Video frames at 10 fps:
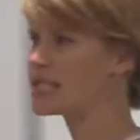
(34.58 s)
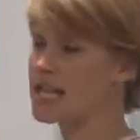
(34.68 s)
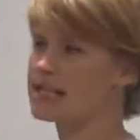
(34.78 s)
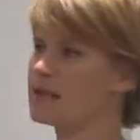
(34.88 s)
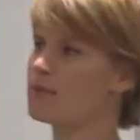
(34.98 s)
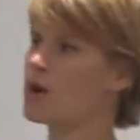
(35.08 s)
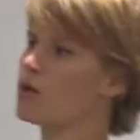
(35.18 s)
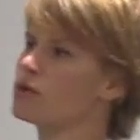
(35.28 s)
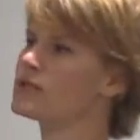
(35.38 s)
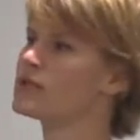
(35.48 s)
to take some
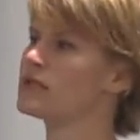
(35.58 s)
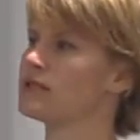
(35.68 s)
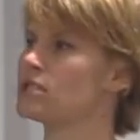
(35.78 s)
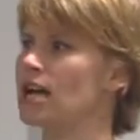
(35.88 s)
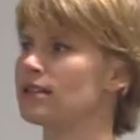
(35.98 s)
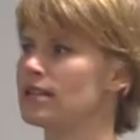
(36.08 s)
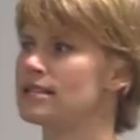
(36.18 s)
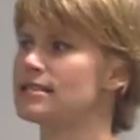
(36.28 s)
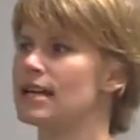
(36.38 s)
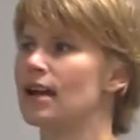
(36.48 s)
notes, jot things